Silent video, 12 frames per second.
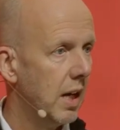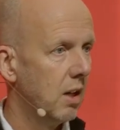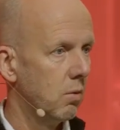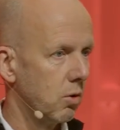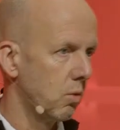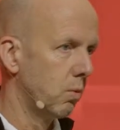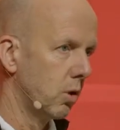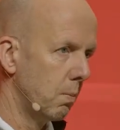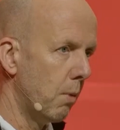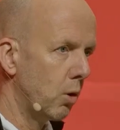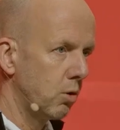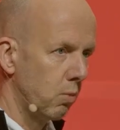We also were the
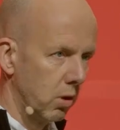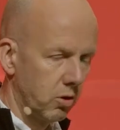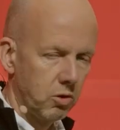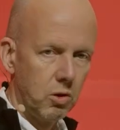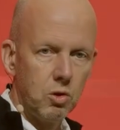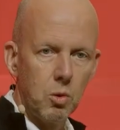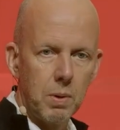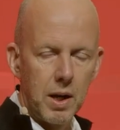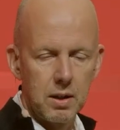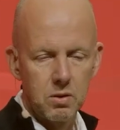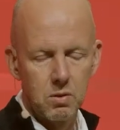most watched YouTube ad